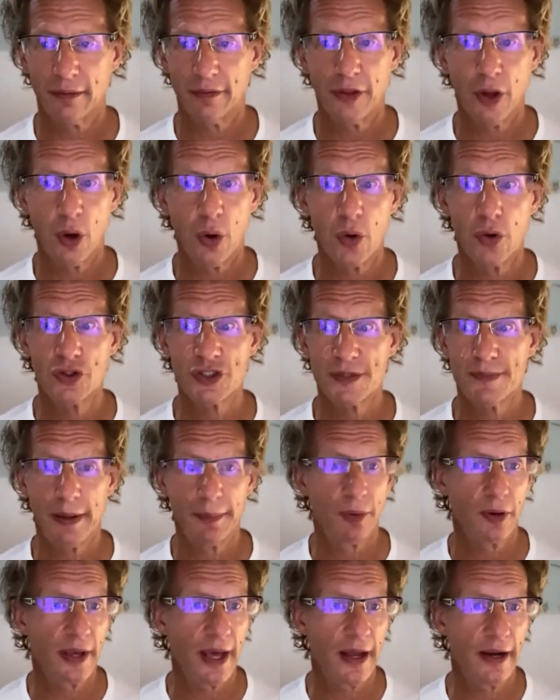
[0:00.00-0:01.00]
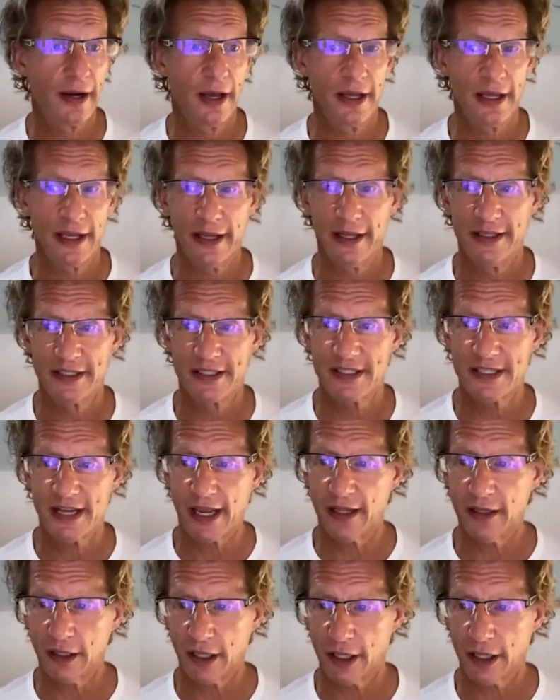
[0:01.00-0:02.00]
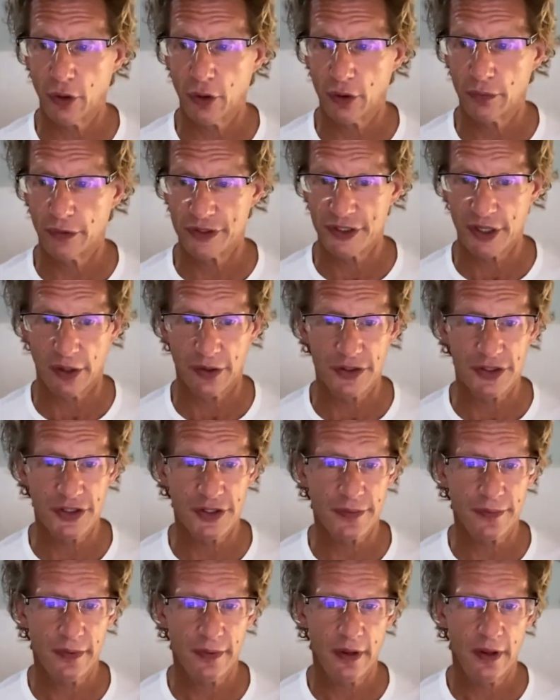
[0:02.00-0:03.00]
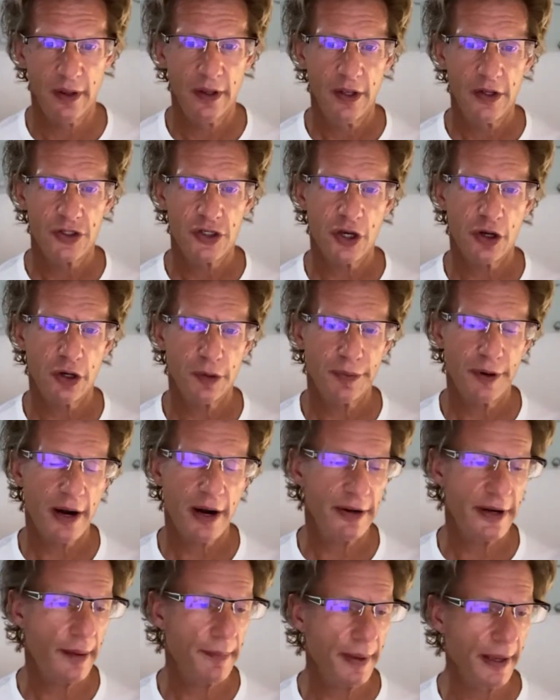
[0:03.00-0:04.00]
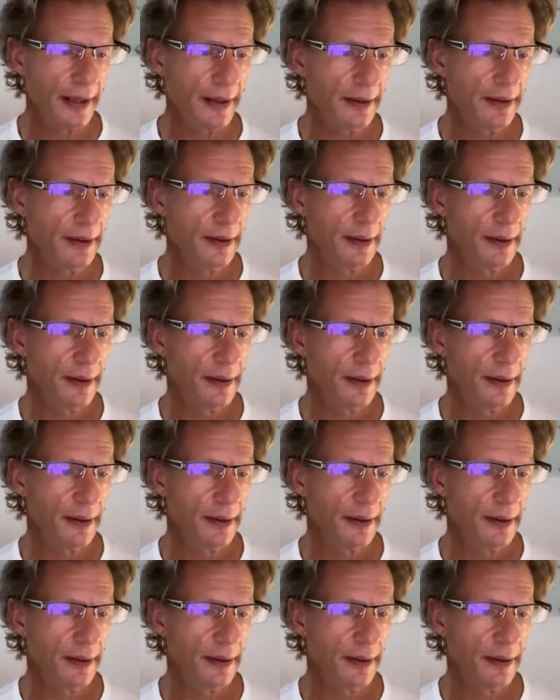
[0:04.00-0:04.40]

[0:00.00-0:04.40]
Those people get insanely good results. So you go to prouty.me,